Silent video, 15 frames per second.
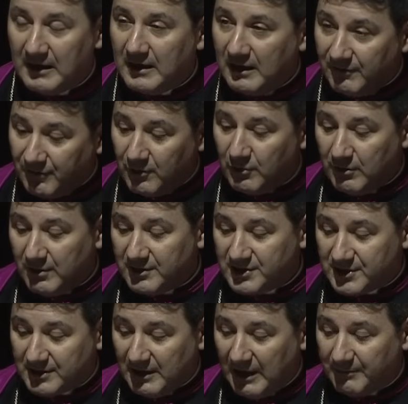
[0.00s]
Of
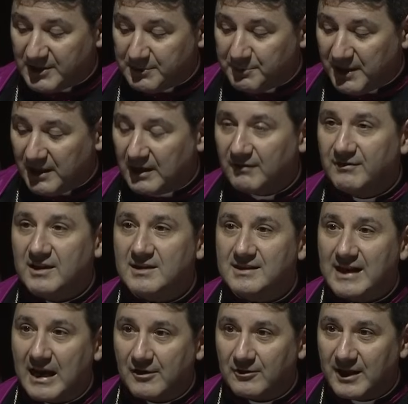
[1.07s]
course, I'm speaking of this
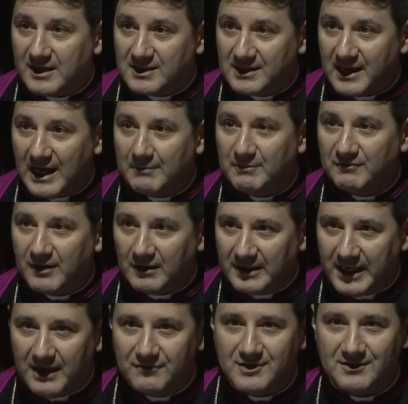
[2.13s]
Saturday's game of the
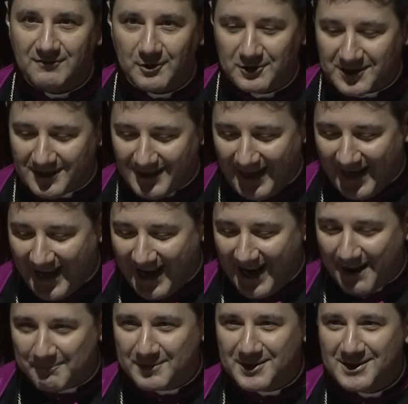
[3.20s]
Leafs versus the
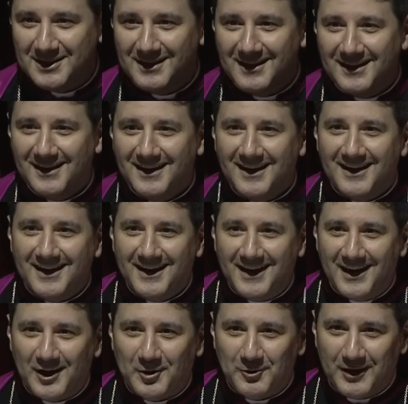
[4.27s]
Habs
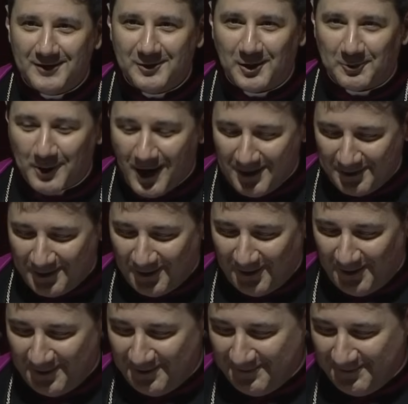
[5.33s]
here in Toronto.